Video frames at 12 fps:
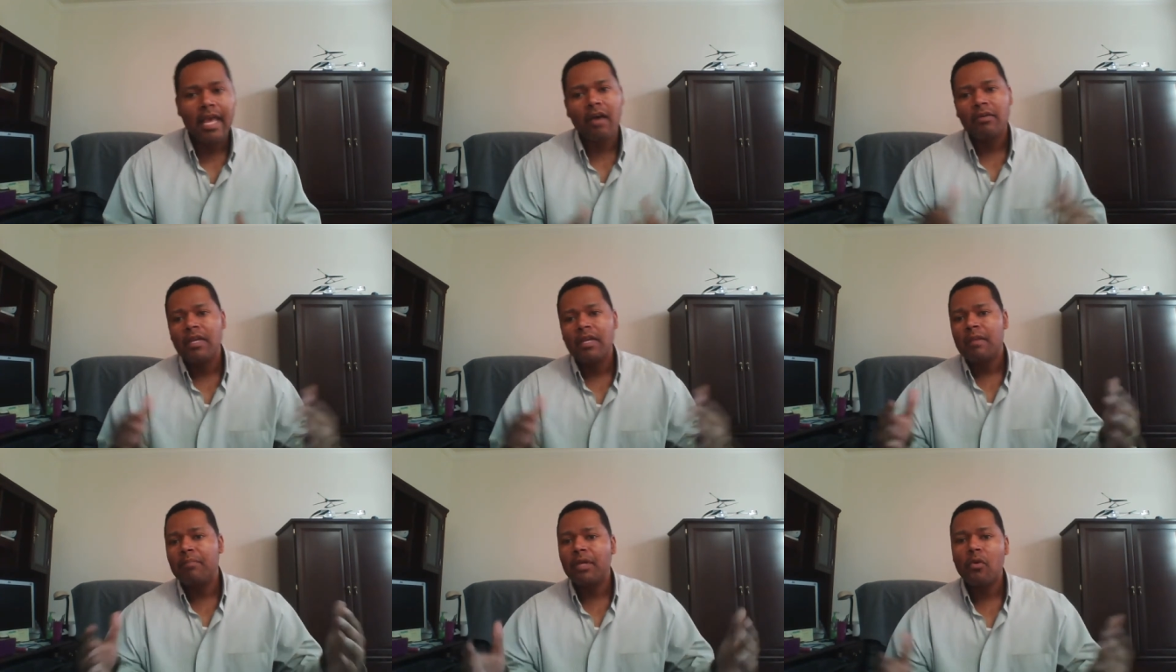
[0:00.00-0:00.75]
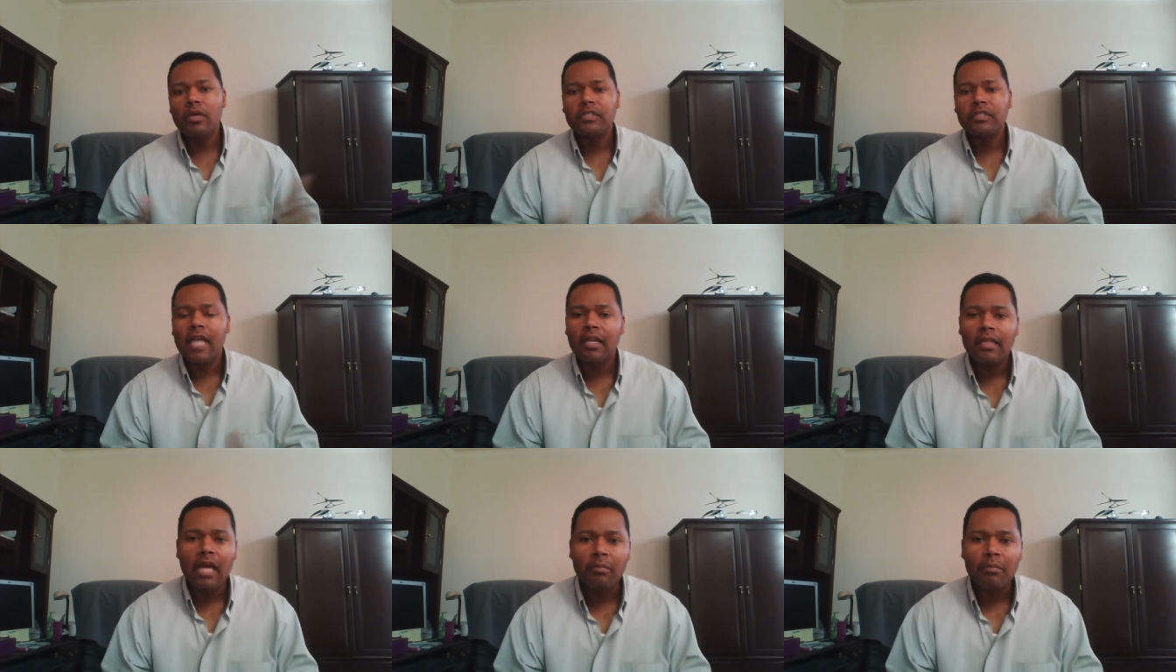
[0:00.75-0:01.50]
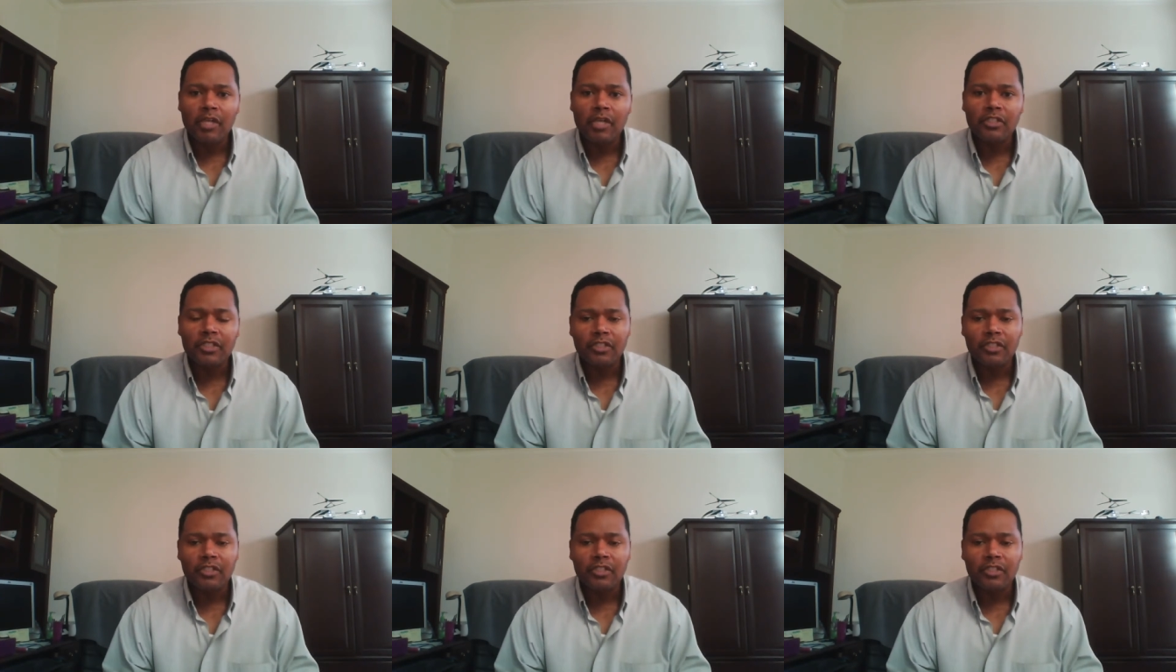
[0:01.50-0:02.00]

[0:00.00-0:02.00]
Now, Bitcoin has gotten a lot of buzz since